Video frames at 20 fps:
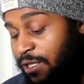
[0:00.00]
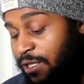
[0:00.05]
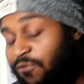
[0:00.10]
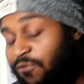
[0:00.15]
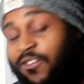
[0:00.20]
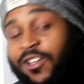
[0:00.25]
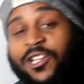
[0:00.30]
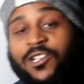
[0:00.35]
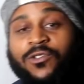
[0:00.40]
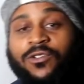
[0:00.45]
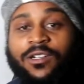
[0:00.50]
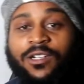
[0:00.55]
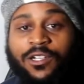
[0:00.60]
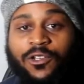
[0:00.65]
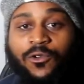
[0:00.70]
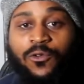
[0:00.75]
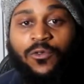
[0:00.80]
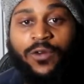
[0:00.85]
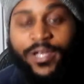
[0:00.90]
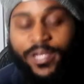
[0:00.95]
featuring
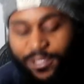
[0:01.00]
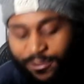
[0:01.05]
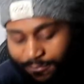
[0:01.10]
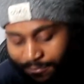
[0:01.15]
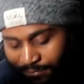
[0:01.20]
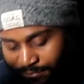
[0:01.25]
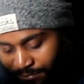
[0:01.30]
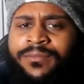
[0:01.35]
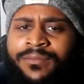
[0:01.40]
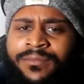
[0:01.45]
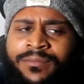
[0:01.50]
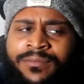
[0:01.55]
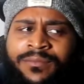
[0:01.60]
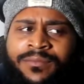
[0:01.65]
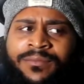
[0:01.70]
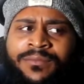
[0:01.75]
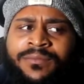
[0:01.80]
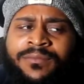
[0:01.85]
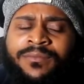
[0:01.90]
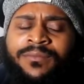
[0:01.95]
Lil Webb. I feel
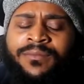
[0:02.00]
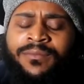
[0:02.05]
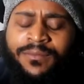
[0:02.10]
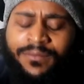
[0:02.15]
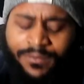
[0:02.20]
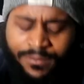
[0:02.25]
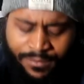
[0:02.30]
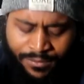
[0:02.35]
like West Side.